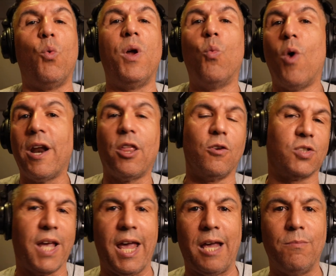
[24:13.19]
to win one of
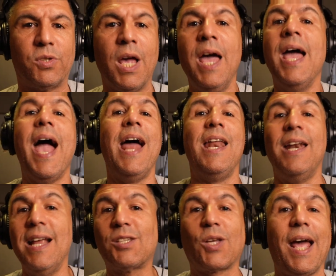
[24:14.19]
those games, and
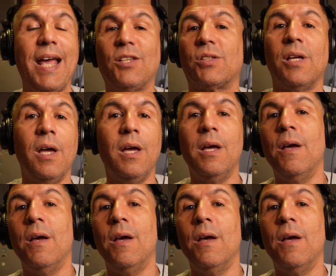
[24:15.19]
in this case,